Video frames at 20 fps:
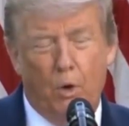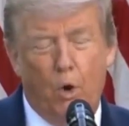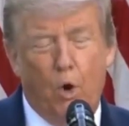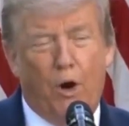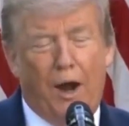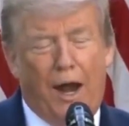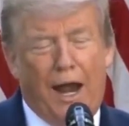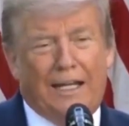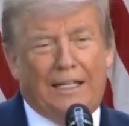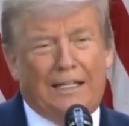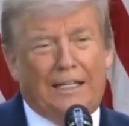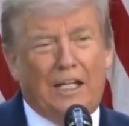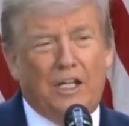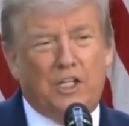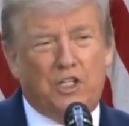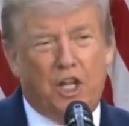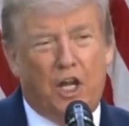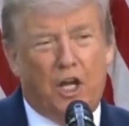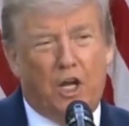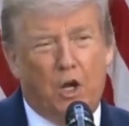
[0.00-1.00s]
or at
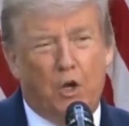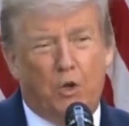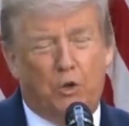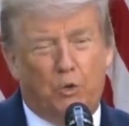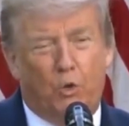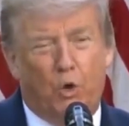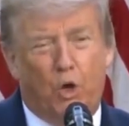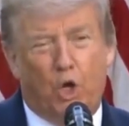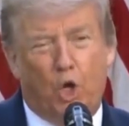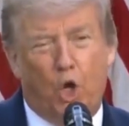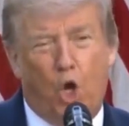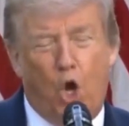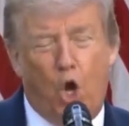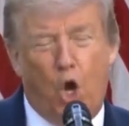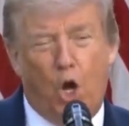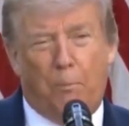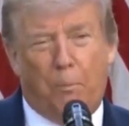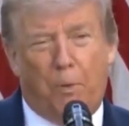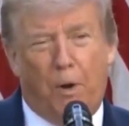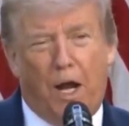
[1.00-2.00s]
least they go through a
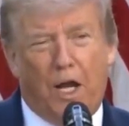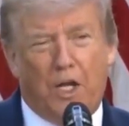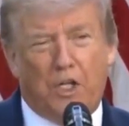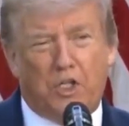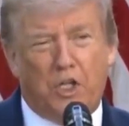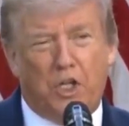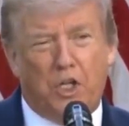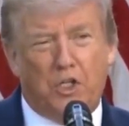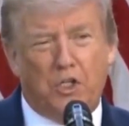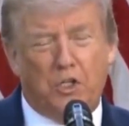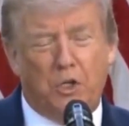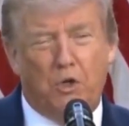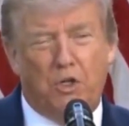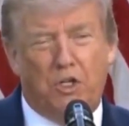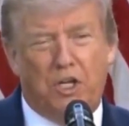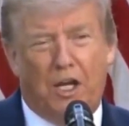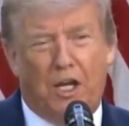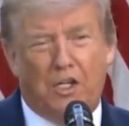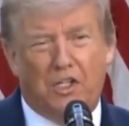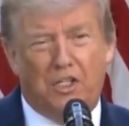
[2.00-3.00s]
long process. So
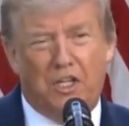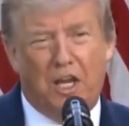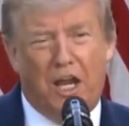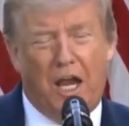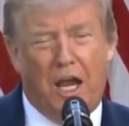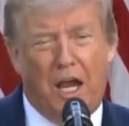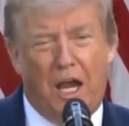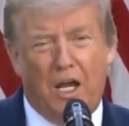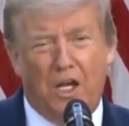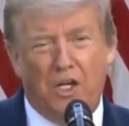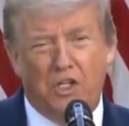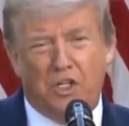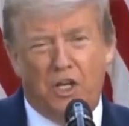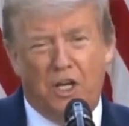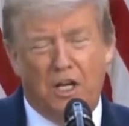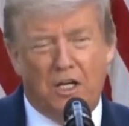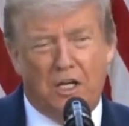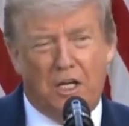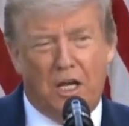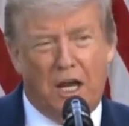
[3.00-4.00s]
it takes days
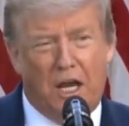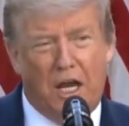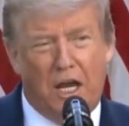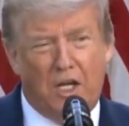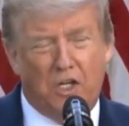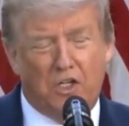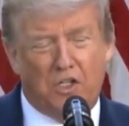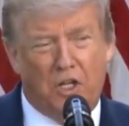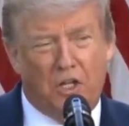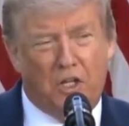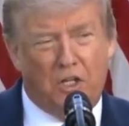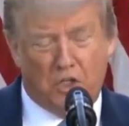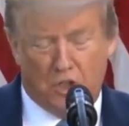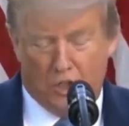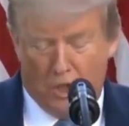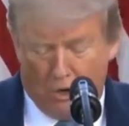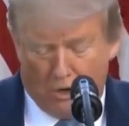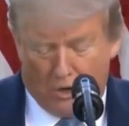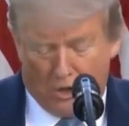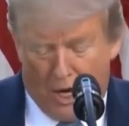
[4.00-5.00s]
and days, and
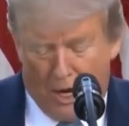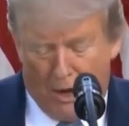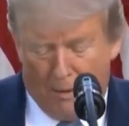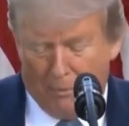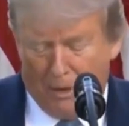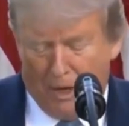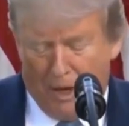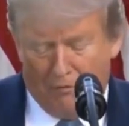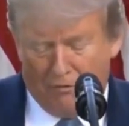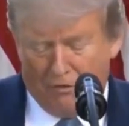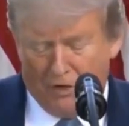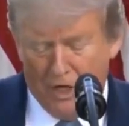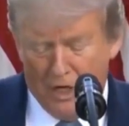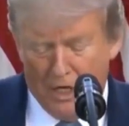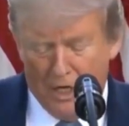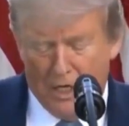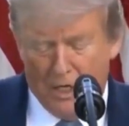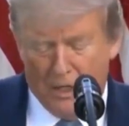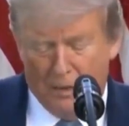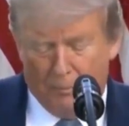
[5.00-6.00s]
there's no time left,
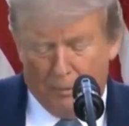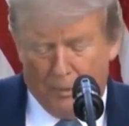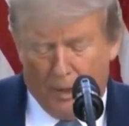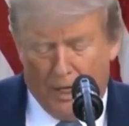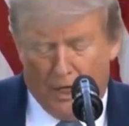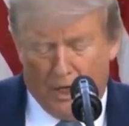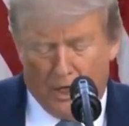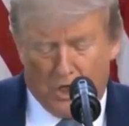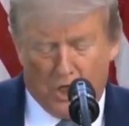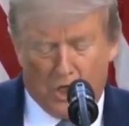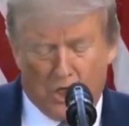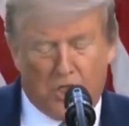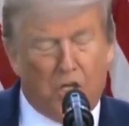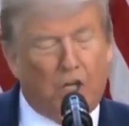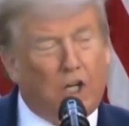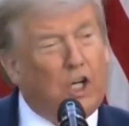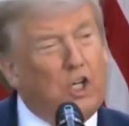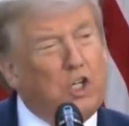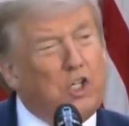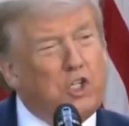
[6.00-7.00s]
and it's
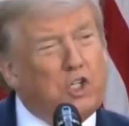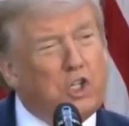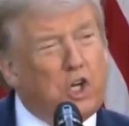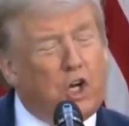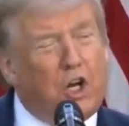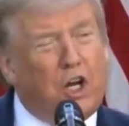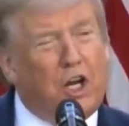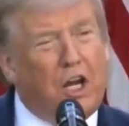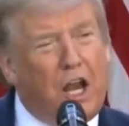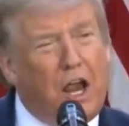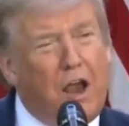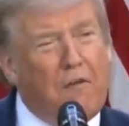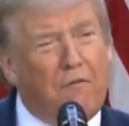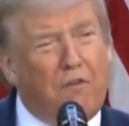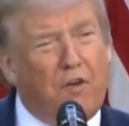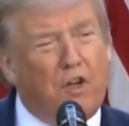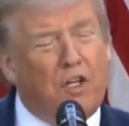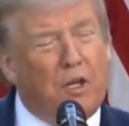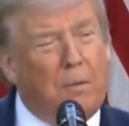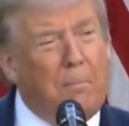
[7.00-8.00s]
just a concerted
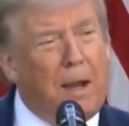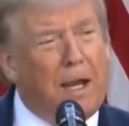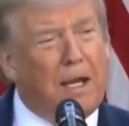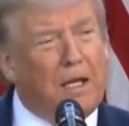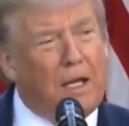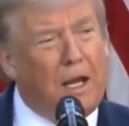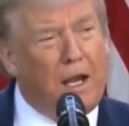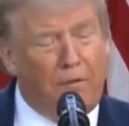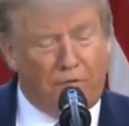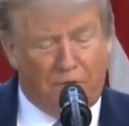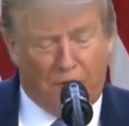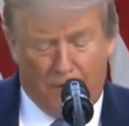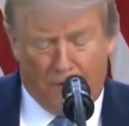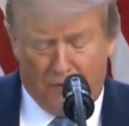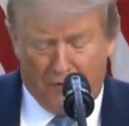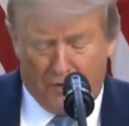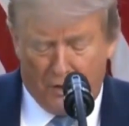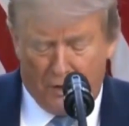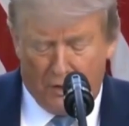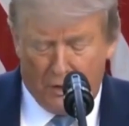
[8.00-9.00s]
effort to make life
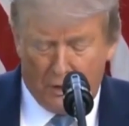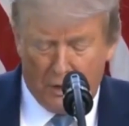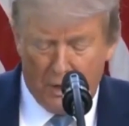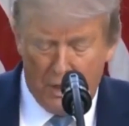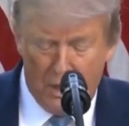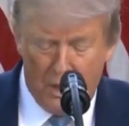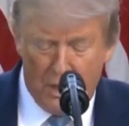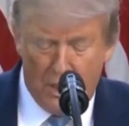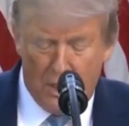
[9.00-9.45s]
difficult.